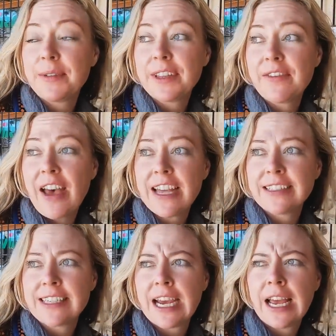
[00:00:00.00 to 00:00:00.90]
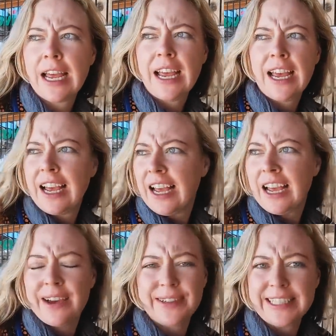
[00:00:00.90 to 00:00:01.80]
really fast.
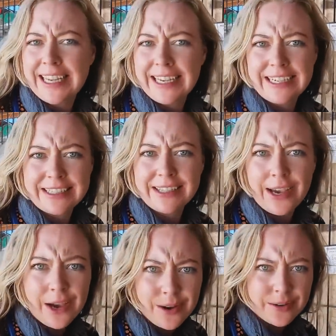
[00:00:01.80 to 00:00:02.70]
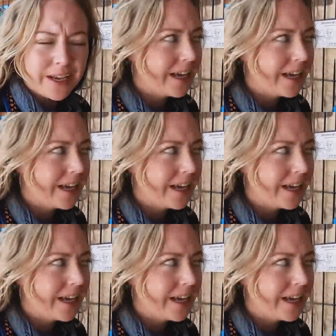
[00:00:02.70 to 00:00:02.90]
I was in a zone.